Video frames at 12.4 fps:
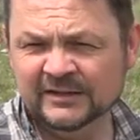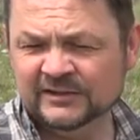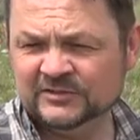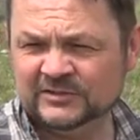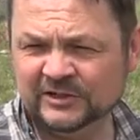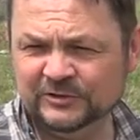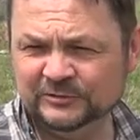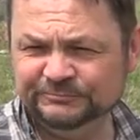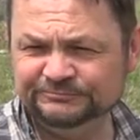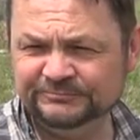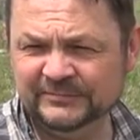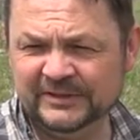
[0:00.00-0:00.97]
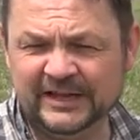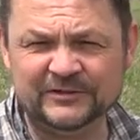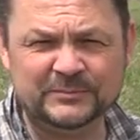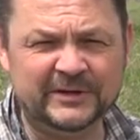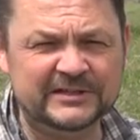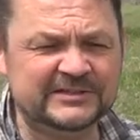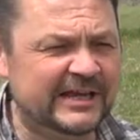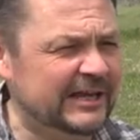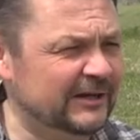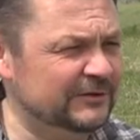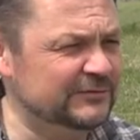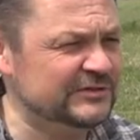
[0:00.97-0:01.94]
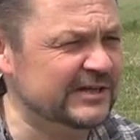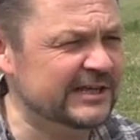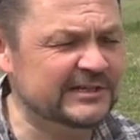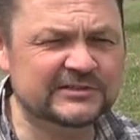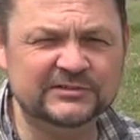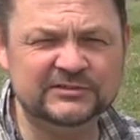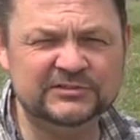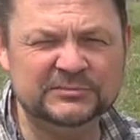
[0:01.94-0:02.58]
so that's my tale of snakes and